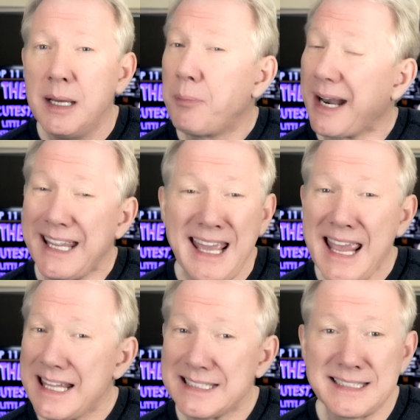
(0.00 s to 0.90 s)
but I
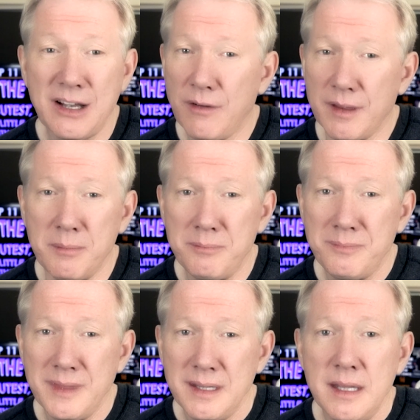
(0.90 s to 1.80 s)
can't sell them.
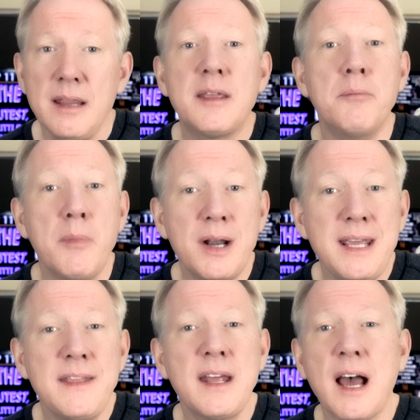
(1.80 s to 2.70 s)
The money
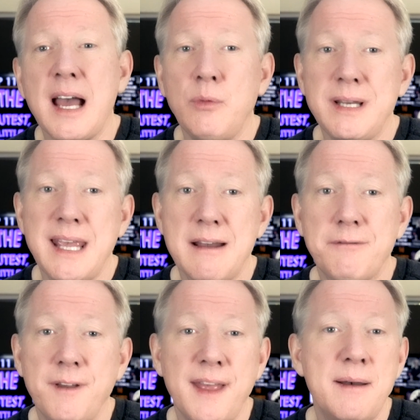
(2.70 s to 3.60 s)
that I would get
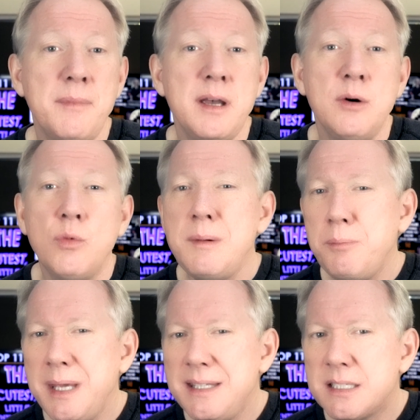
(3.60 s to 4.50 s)
for them wouldn't
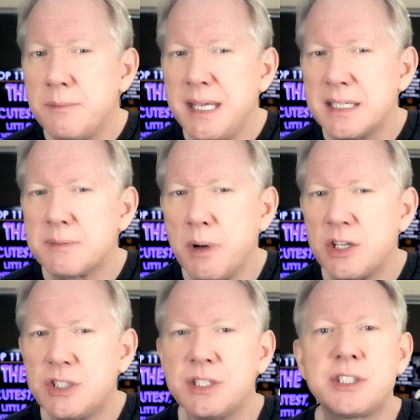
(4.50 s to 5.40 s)
mean to me as
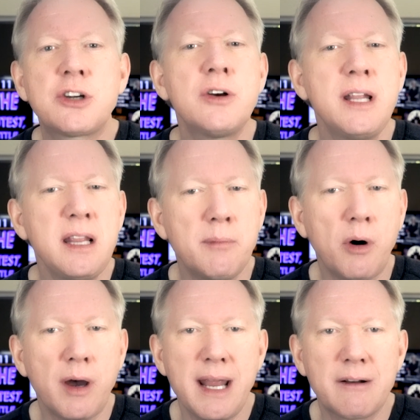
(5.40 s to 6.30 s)
much as turning them
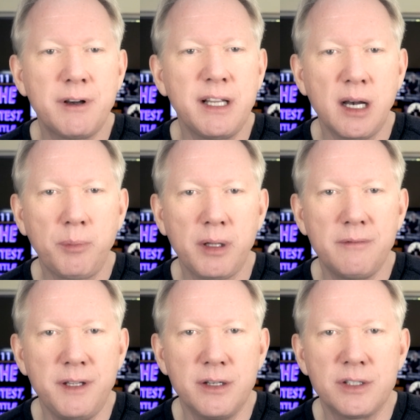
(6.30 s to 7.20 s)
on every couple of
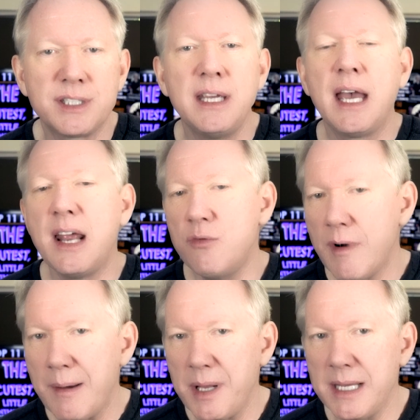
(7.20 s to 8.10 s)
years and
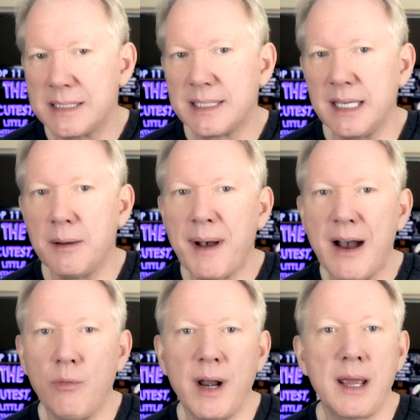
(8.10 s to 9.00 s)
reminiscing
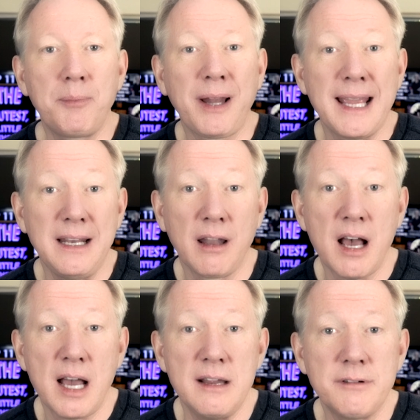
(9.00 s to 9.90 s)
about when I played
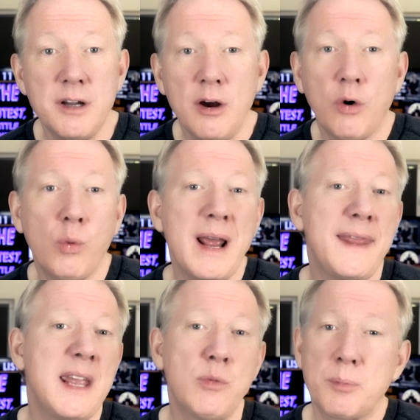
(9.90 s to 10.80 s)
live or when
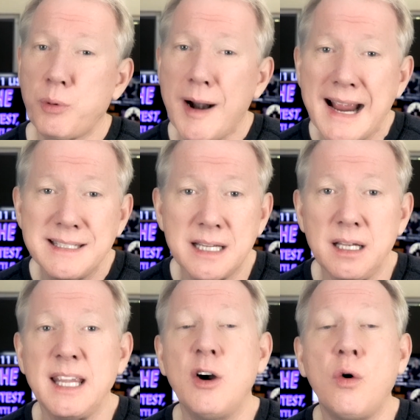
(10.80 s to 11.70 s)
they were
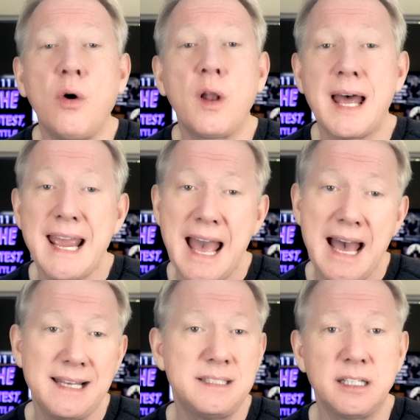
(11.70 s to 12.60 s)
practically all I
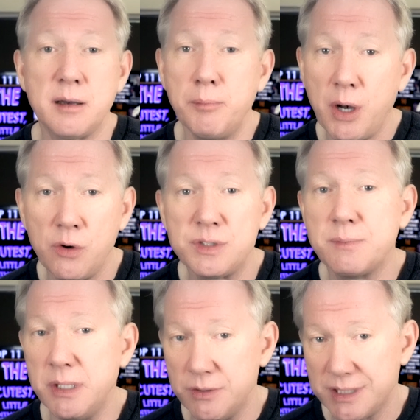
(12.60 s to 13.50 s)
had to compose
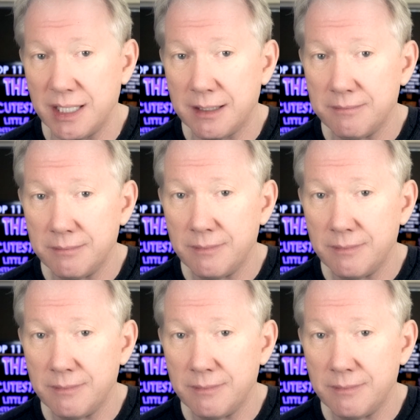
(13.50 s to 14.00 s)
music.